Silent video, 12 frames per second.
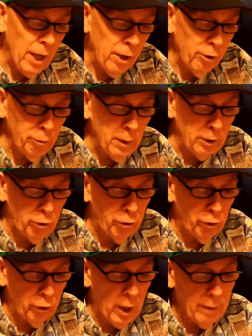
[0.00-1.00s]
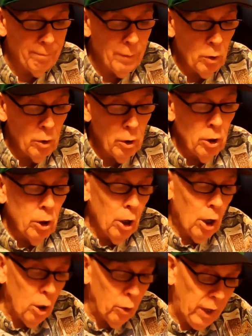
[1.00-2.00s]
down as much as you can.
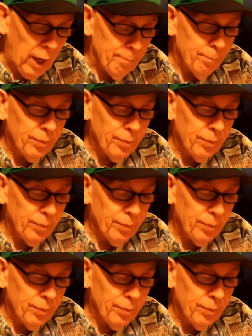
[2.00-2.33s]
Okay,